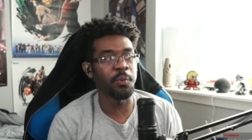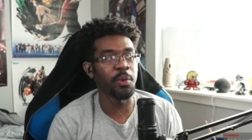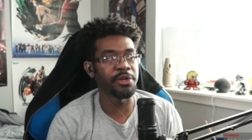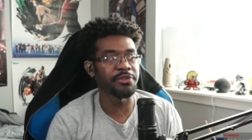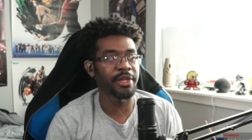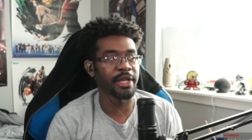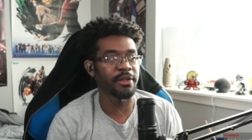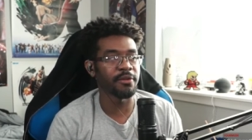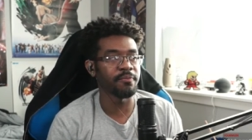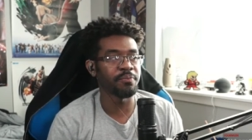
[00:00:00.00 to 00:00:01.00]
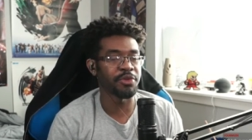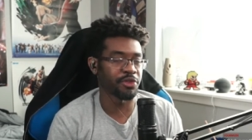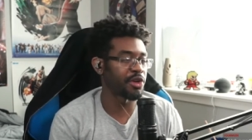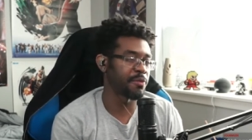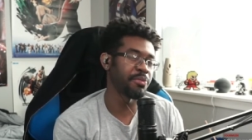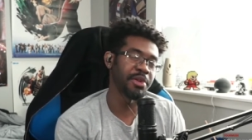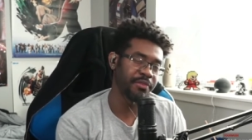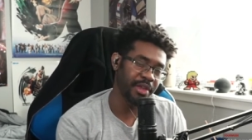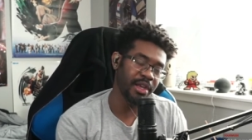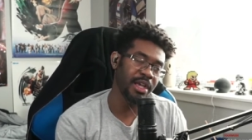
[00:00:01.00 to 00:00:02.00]
was like the starting point
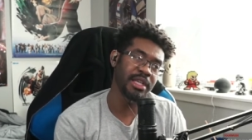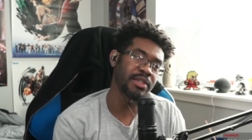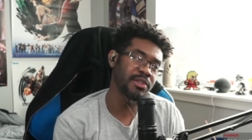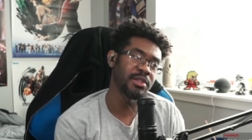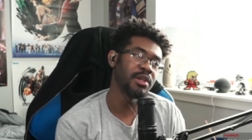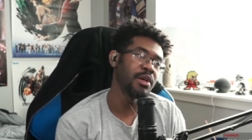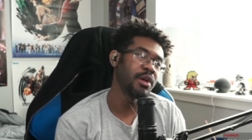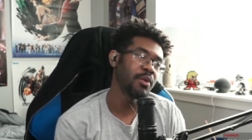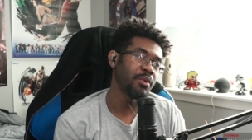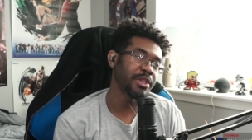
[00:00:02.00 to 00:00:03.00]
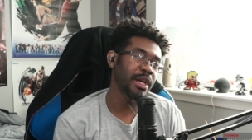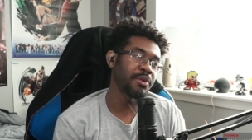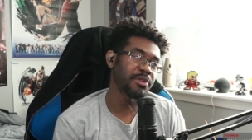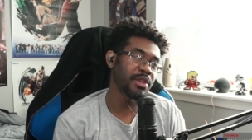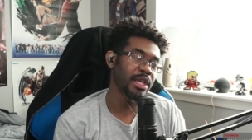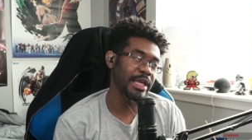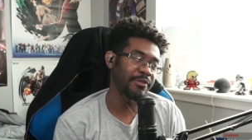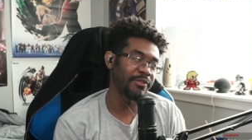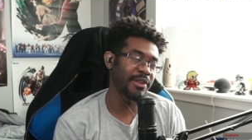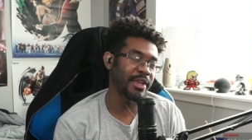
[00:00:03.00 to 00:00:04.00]
of that, I guess. Which I would say
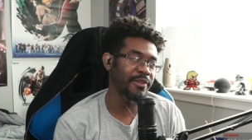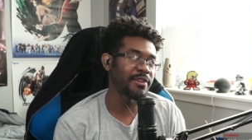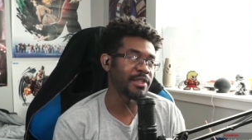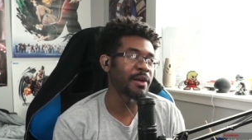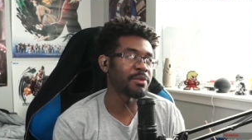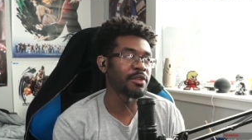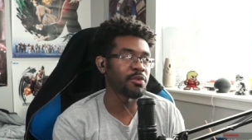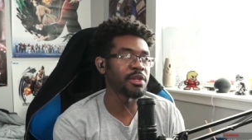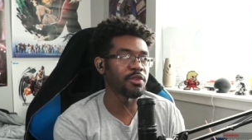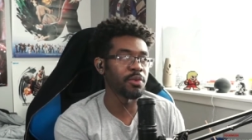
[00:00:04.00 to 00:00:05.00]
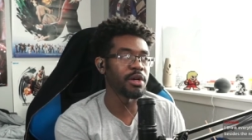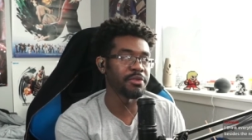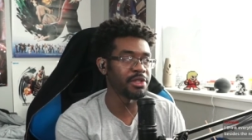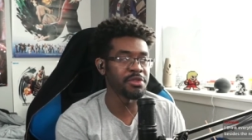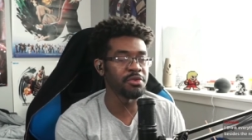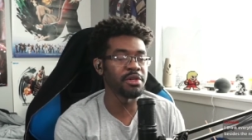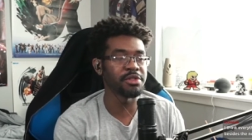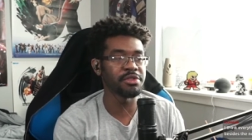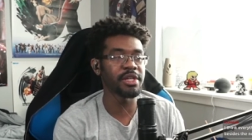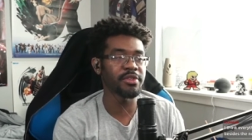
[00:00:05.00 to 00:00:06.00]
if if they stopped at twenty twelve and didn't do
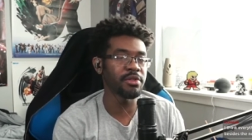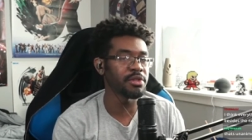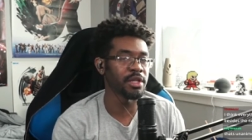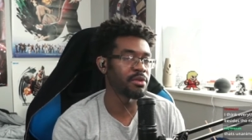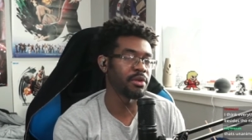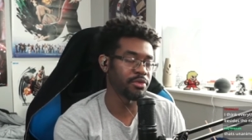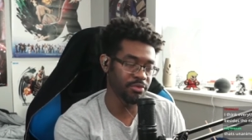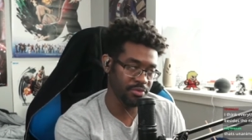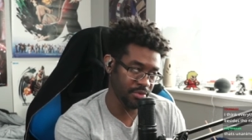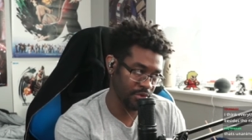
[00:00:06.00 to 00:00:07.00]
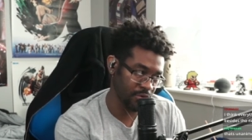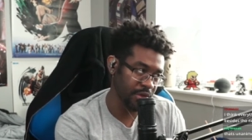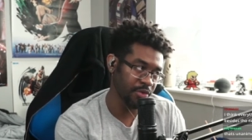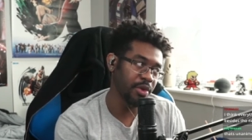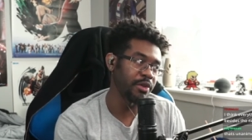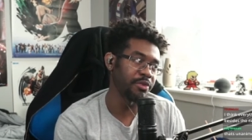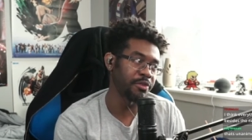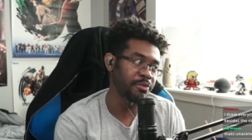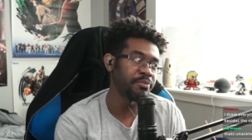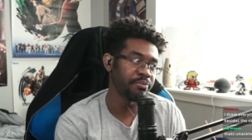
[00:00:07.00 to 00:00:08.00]
Ultra, I still think twenty twelve
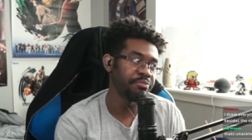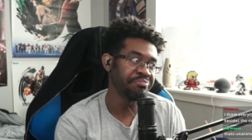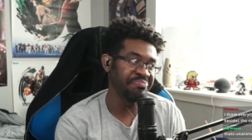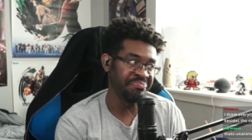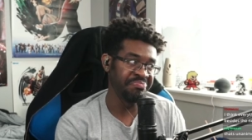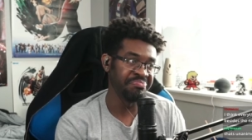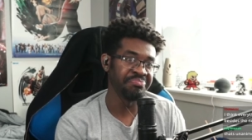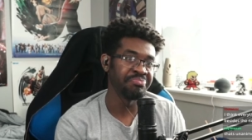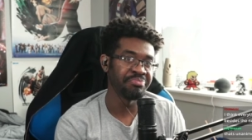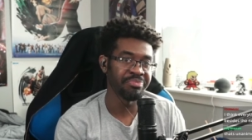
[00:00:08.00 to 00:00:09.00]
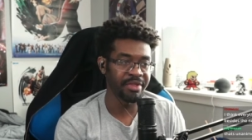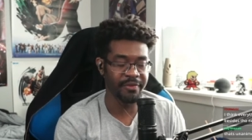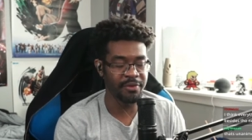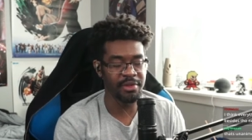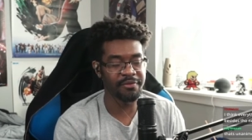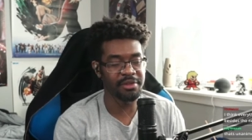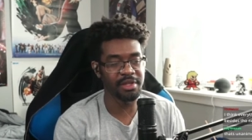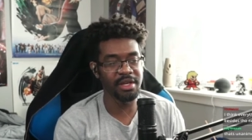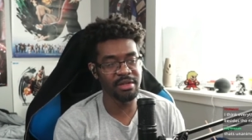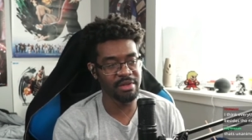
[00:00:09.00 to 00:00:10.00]
was. If you left it
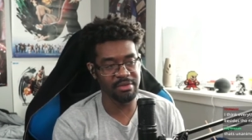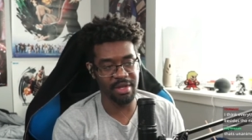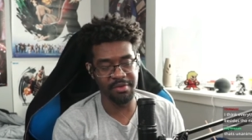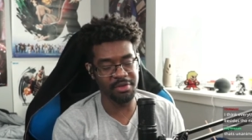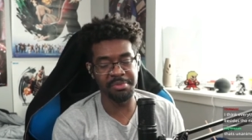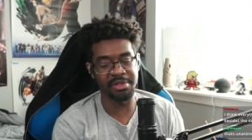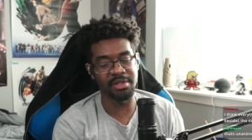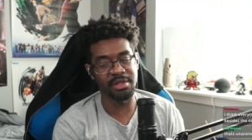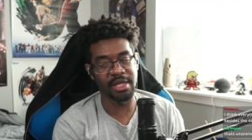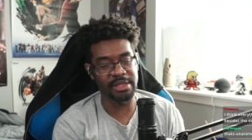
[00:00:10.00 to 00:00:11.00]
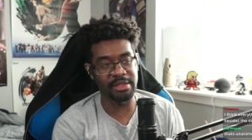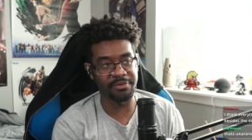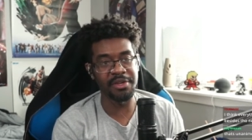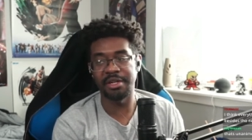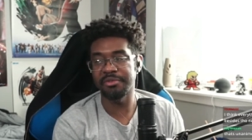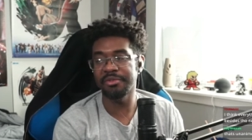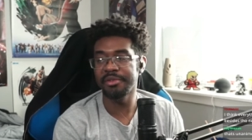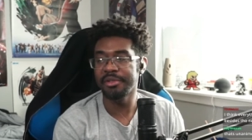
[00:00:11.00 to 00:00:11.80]
there, that would still be the, like the definitive,